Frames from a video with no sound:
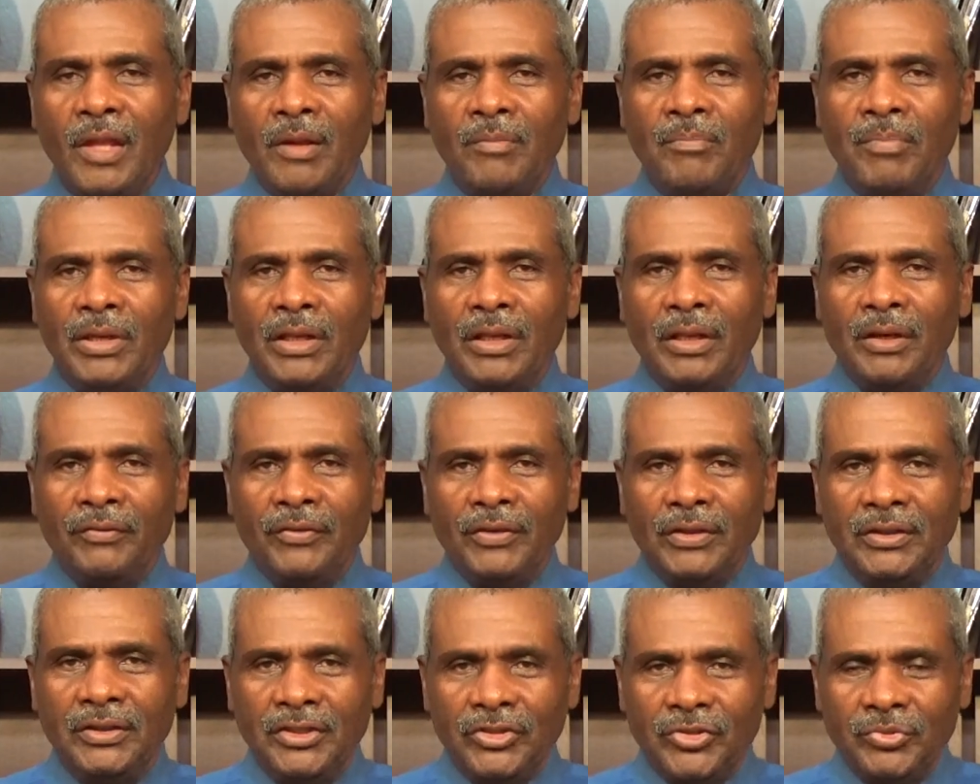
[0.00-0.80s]

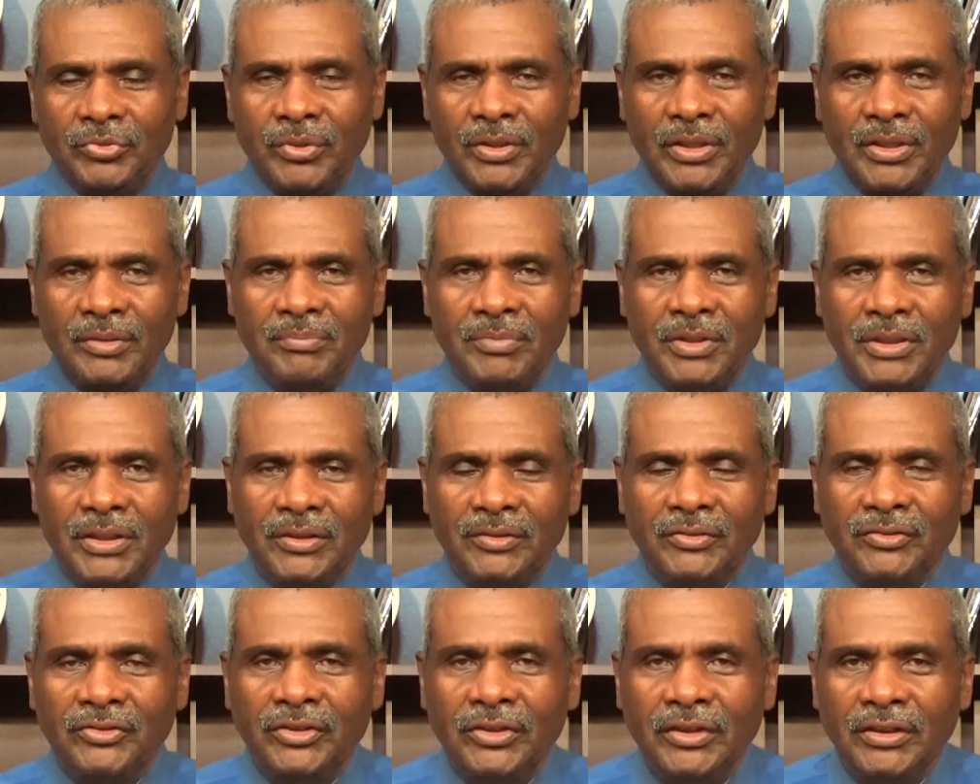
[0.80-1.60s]
Beloved, this is what it
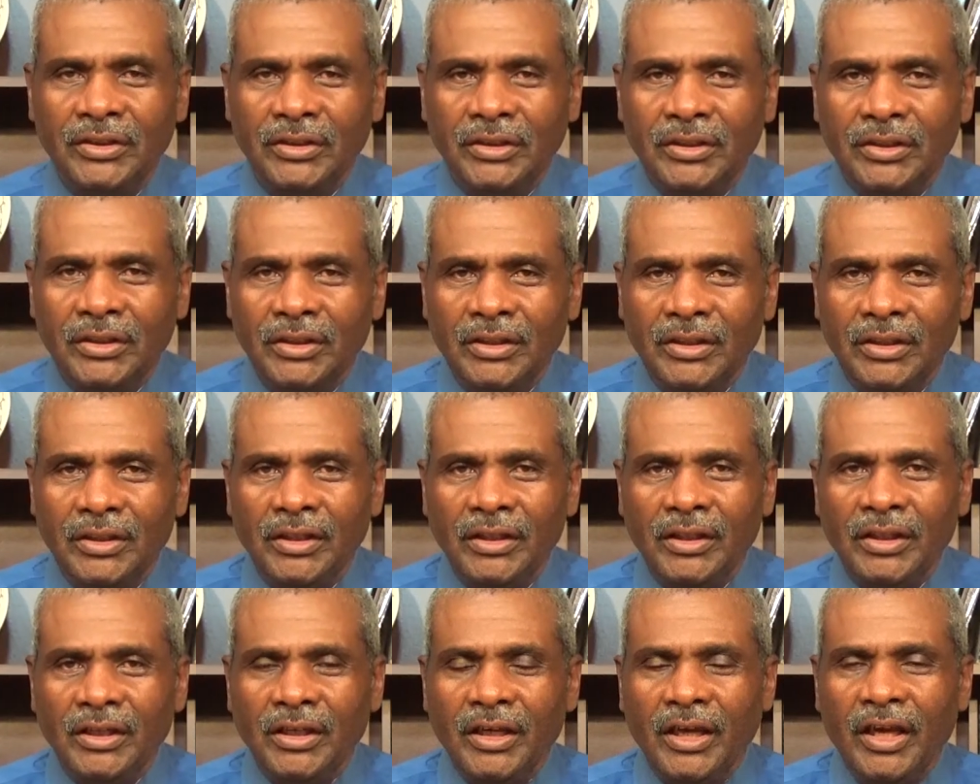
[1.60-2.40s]
means.
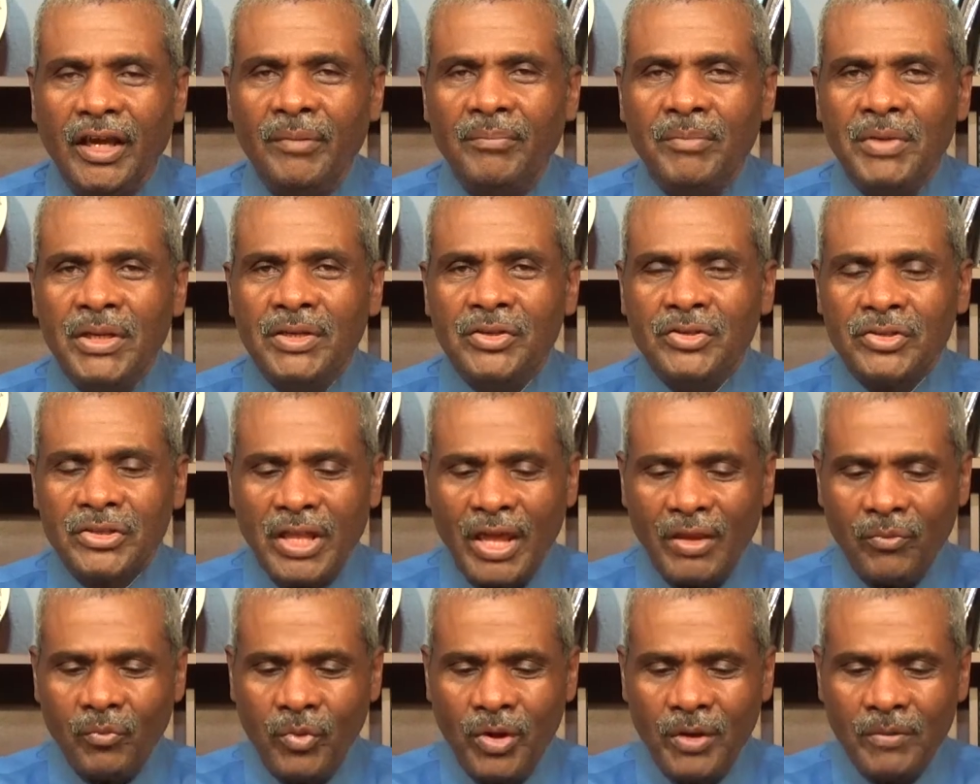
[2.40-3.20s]
It means
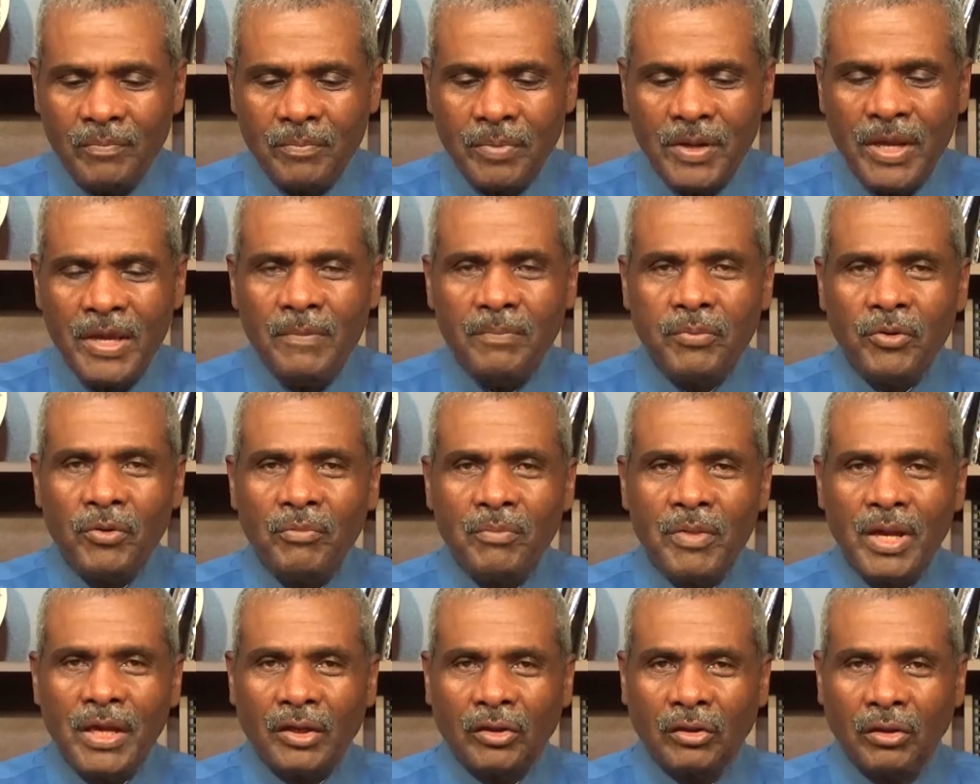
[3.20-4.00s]
that when people
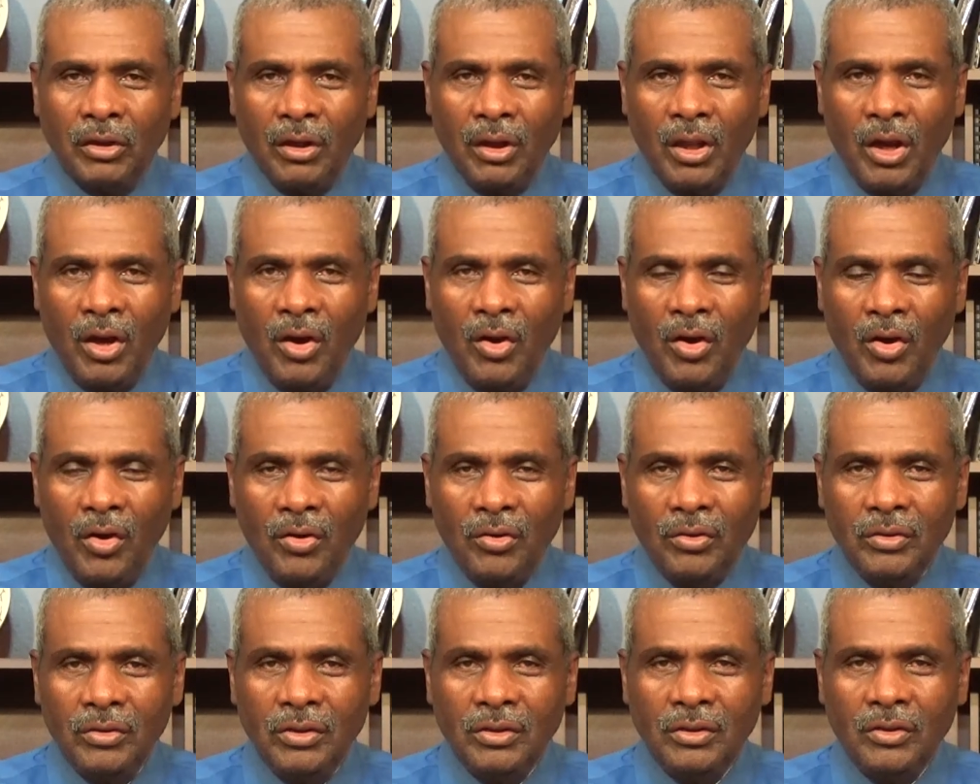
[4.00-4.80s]
make law
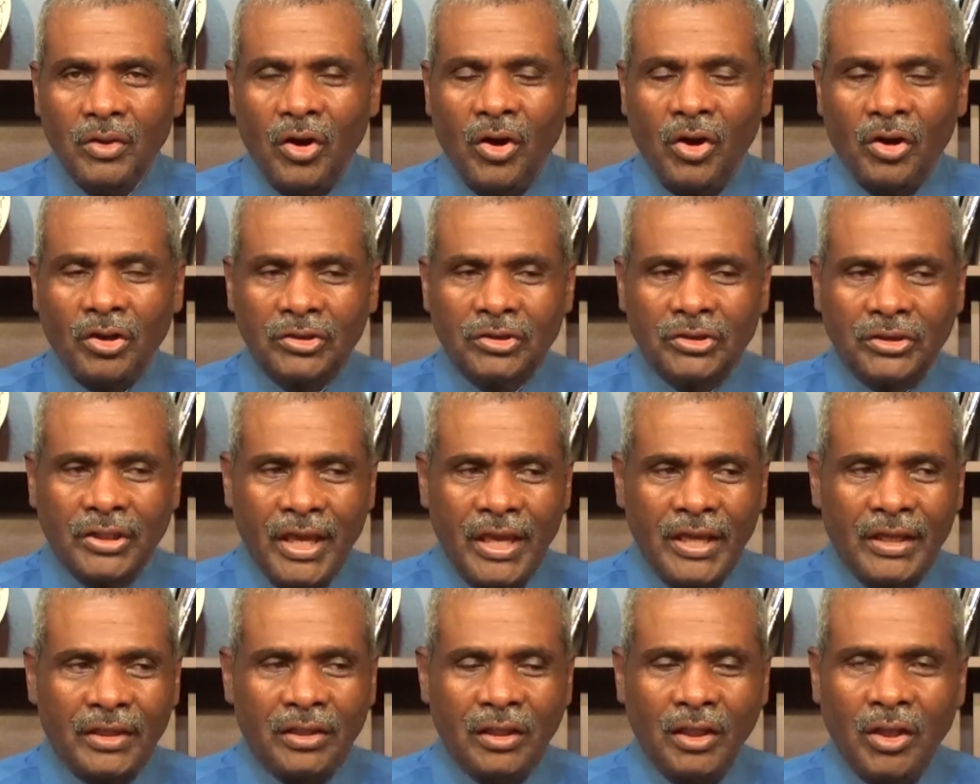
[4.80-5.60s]
or
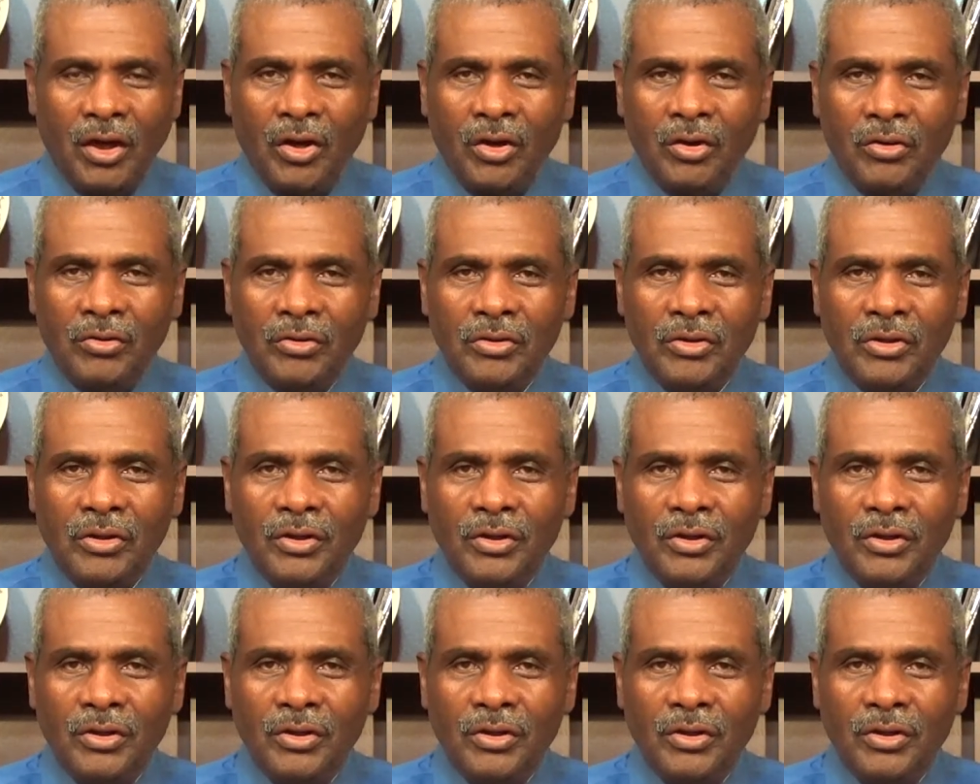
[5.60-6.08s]
take law